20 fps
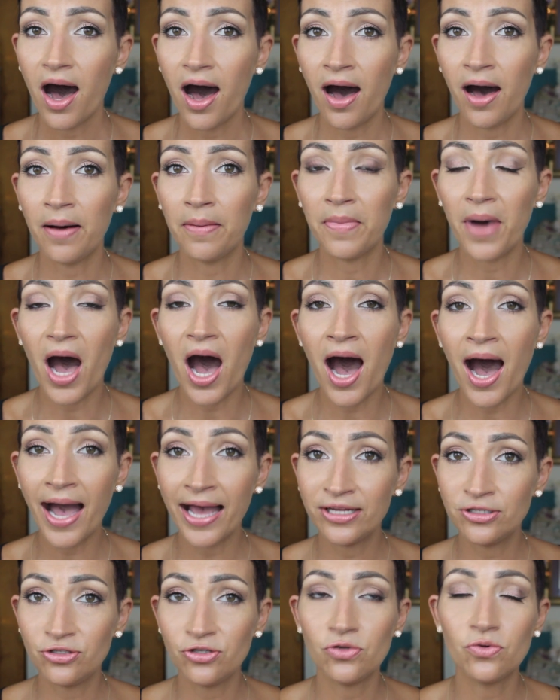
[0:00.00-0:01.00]

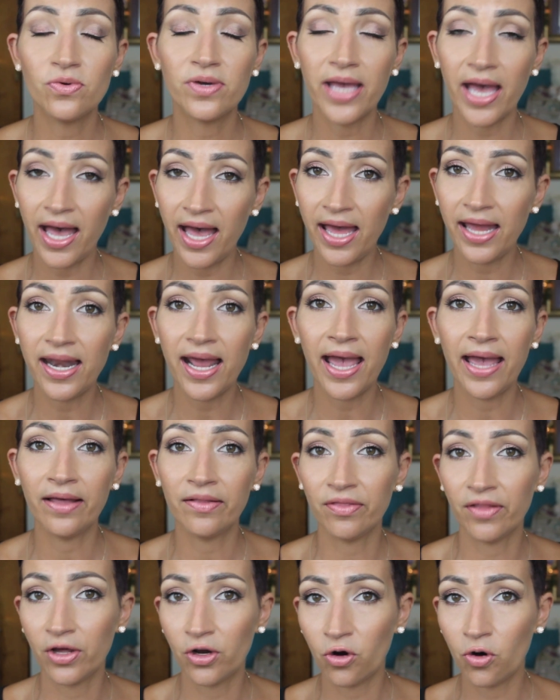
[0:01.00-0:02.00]
I do get a
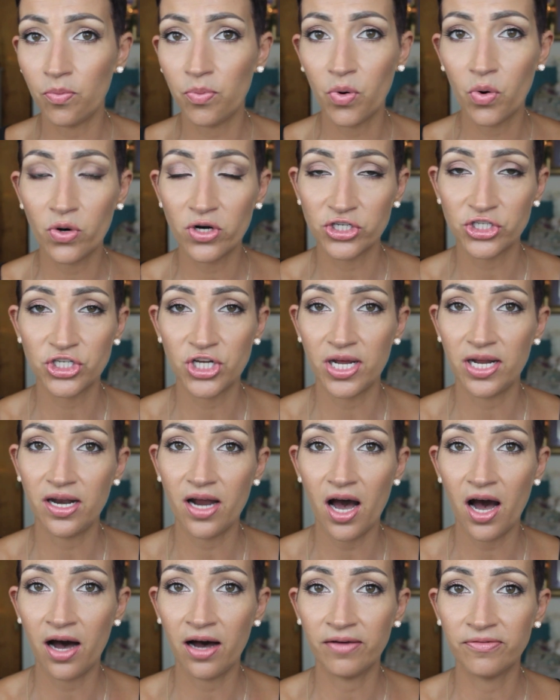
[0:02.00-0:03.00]
little portion
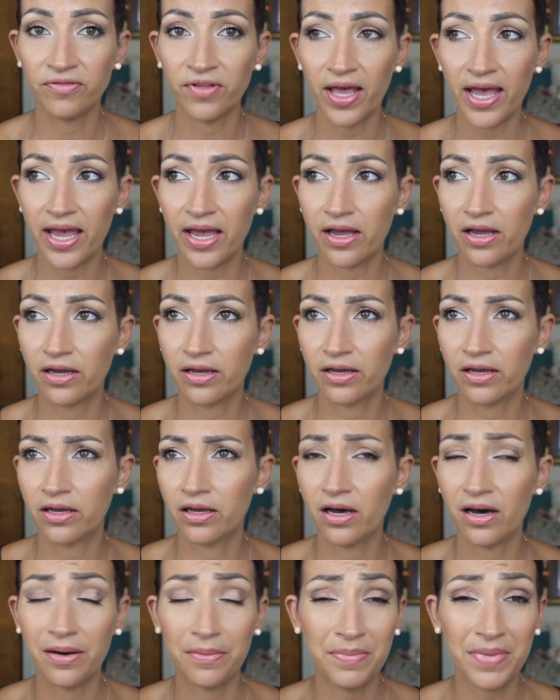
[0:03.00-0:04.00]
of like
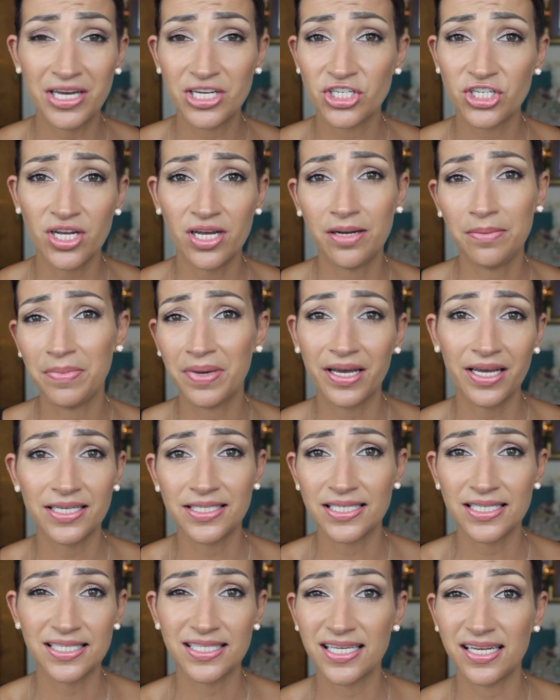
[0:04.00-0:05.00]
commission
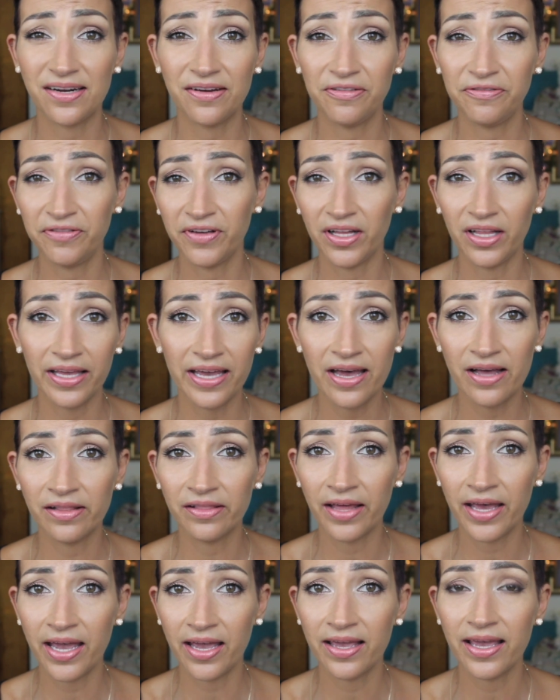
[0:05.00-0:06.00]
because it's an
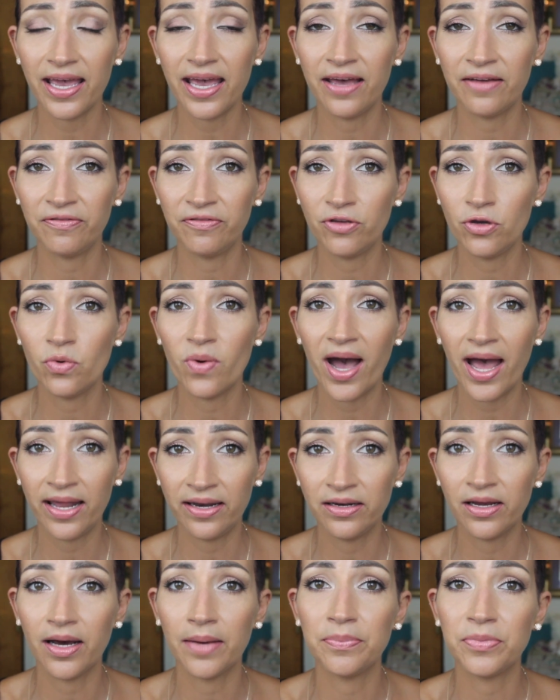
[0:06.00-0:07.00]
affiliate link if you
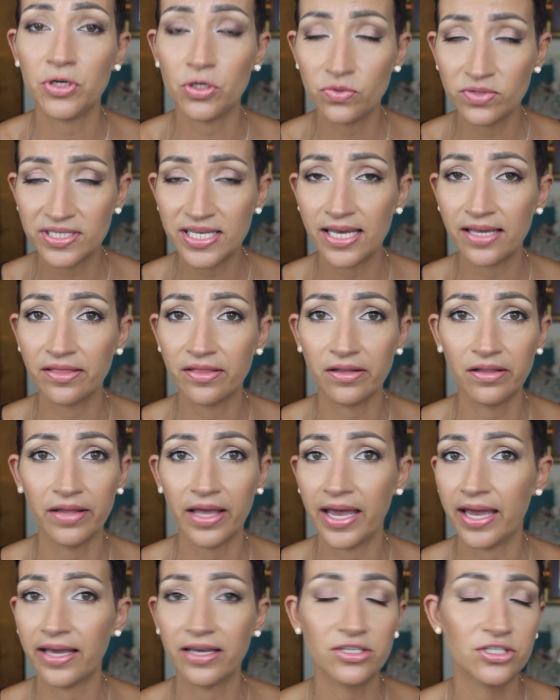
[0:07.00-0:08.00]
end up using the
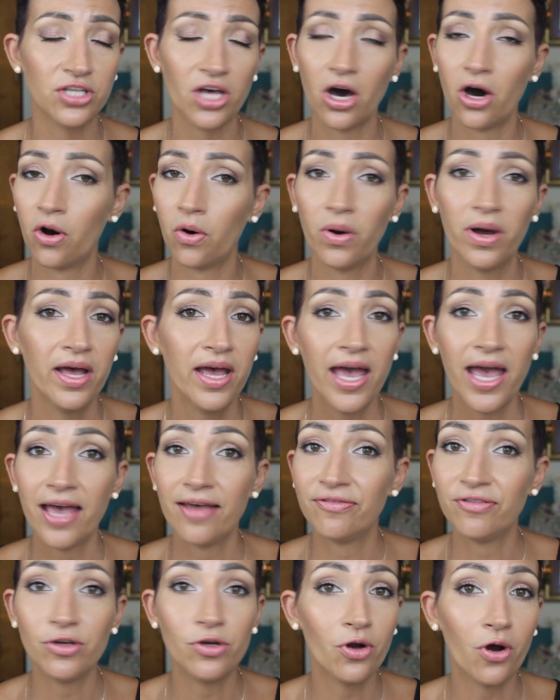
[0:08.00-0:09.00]
link. So
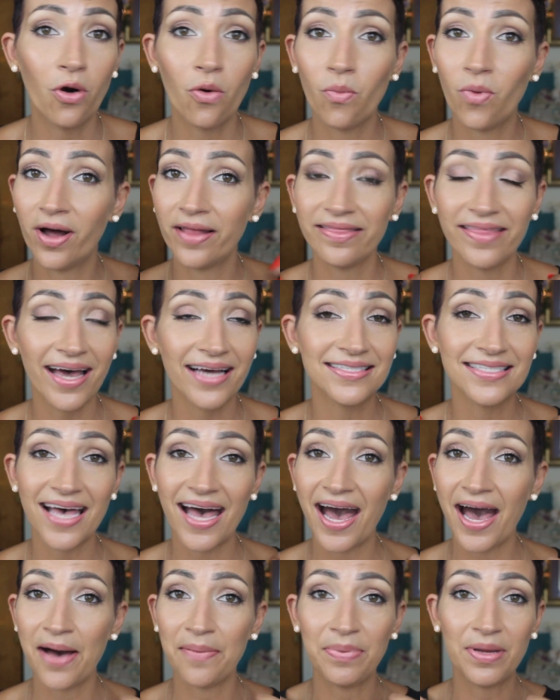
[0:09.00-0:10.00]
if you don't want that to
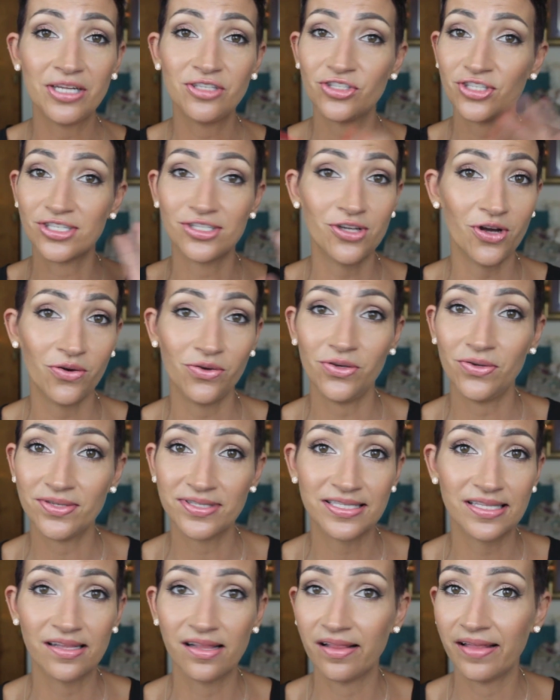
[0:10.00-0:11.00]
happen, just don't
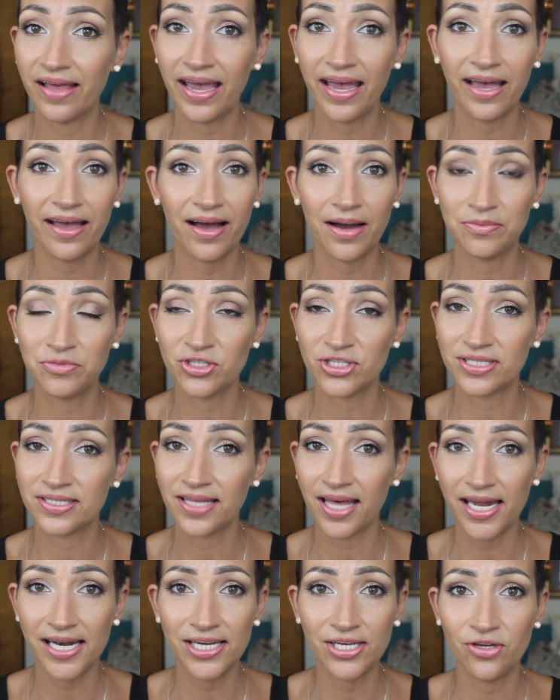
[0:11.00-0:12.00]
use the link. I'm just
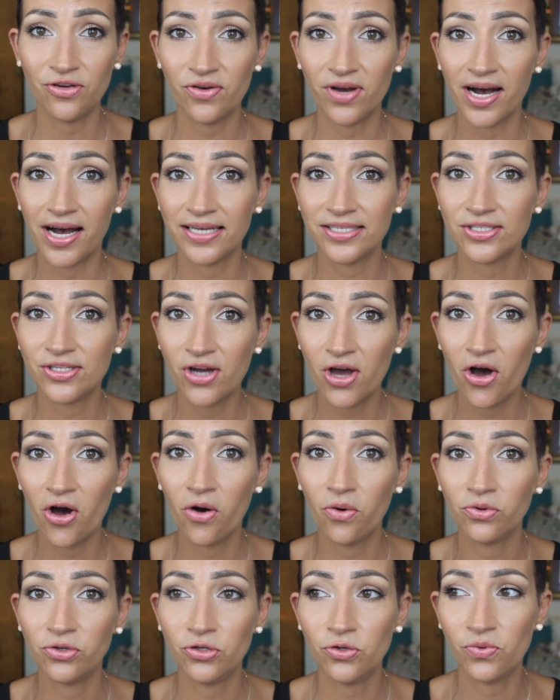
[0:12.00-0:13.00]
letting you guys
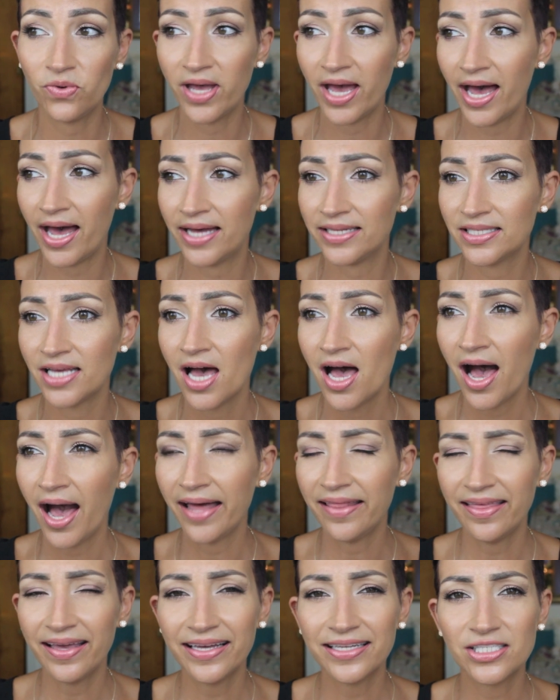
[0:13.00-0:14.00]
know. You get,
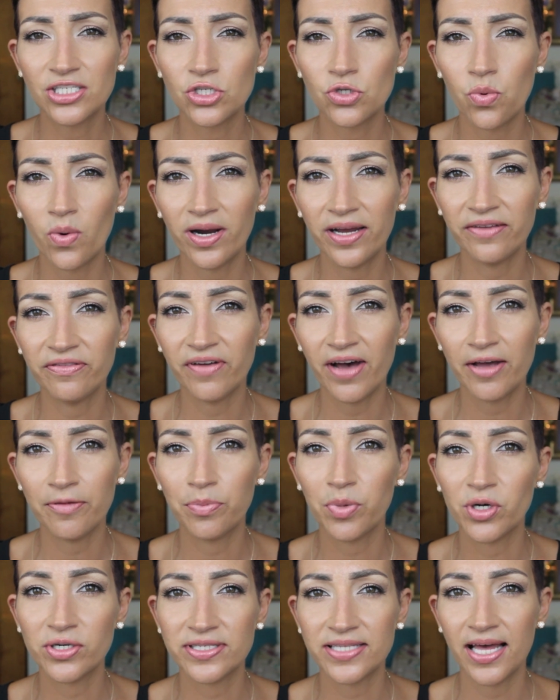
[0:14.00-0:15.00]
I think it's
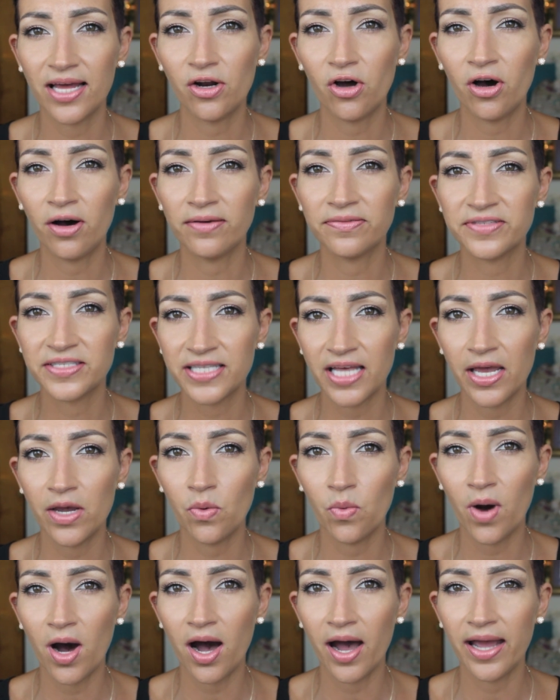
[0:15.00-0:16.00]
25% off
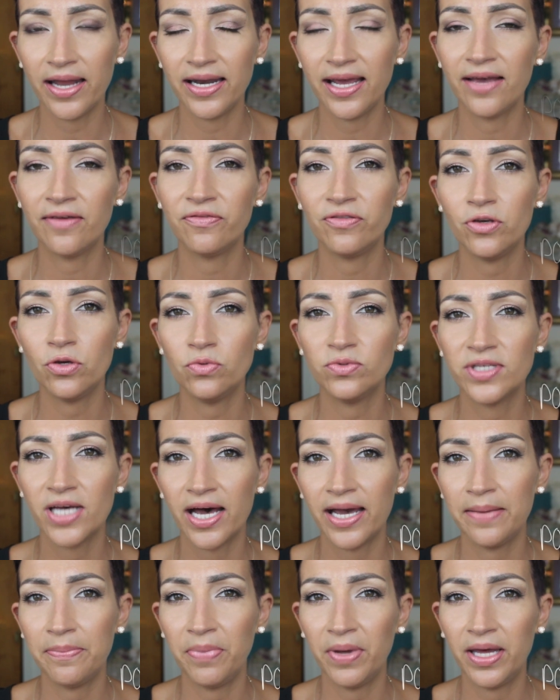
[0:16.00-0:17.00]
site-wide if you
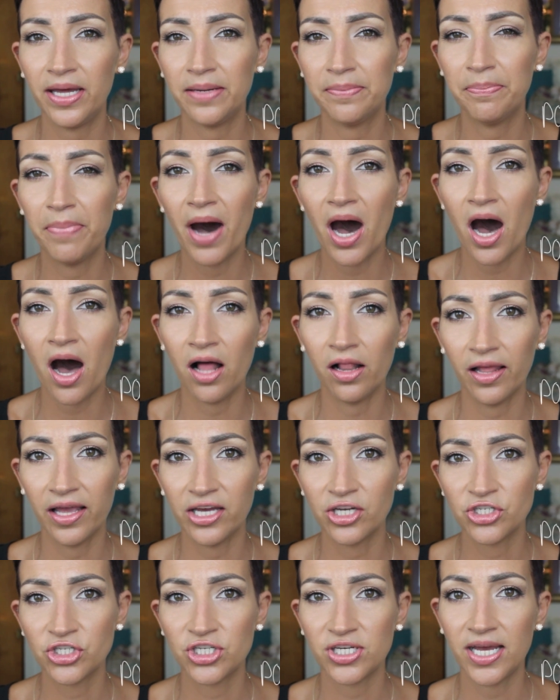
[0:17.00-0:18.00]
type in
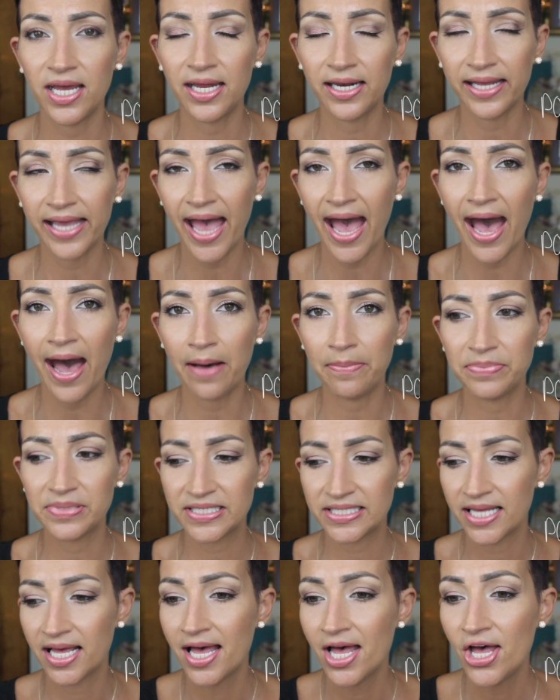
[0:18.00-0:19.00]
polished in
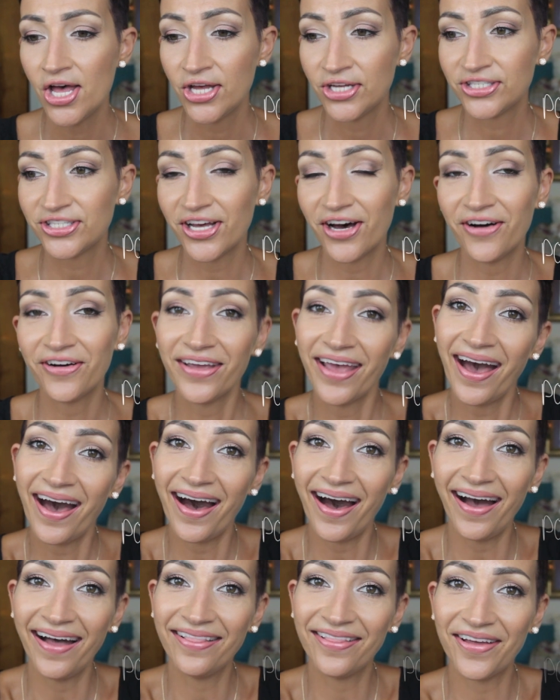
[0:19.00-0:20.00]
caps. So
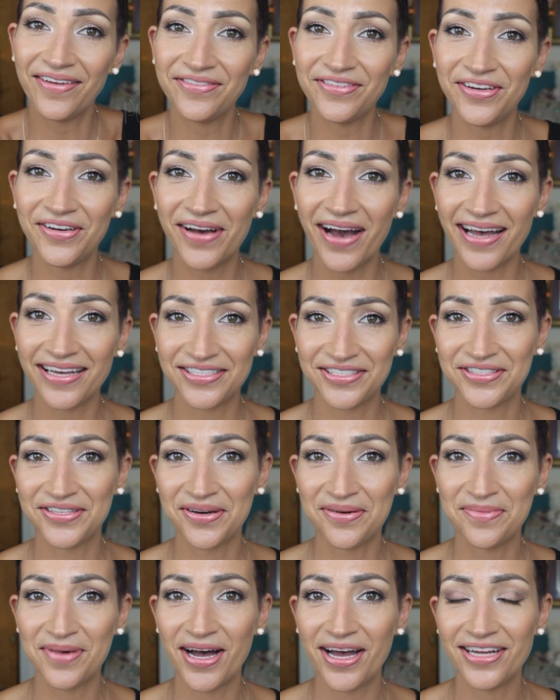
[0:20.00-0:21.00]
yeah, I love you guys
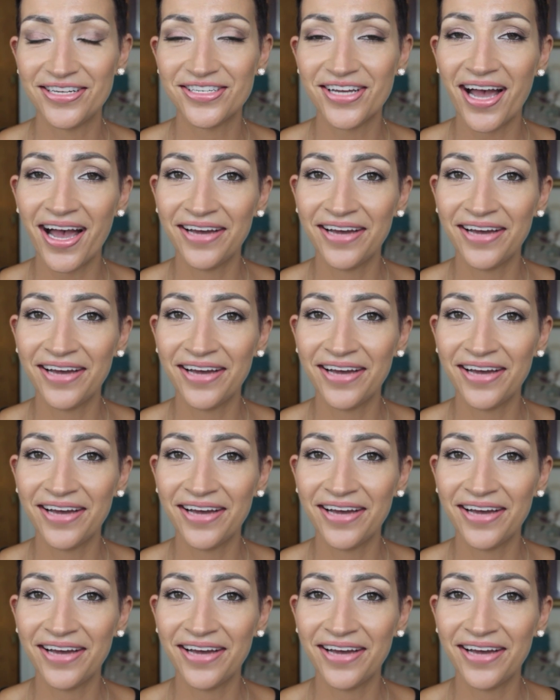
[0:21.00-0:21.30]
so much.